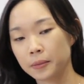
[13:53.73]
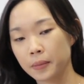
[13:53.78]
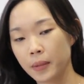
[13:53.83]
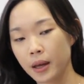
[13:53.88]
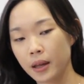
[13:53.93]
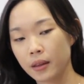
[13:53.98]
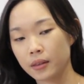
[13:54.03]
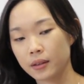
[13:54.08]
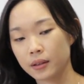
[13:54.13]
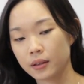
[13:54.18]

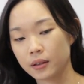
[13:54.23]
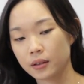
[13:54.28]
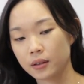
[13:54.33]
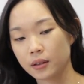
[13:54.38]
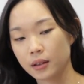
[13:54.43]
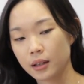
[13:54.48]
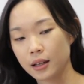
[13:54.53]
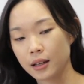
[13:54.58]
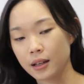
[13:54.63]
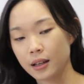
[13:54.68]
and
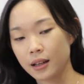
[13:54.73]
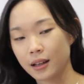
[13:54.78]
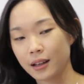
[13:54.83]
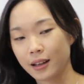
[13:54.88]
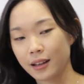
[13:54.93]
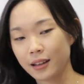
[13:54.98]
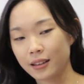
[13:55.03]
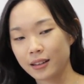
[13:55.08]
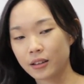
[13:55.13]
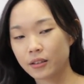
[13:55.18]

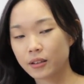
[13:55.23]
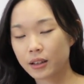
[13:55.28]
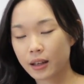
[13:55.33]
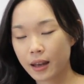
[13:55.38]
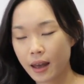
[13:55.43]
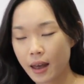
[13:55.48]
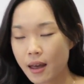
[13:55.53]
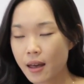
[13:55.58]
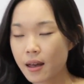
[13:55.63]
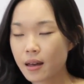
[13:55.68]
the
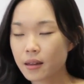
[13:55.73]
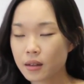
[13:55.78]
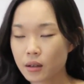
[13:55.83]
care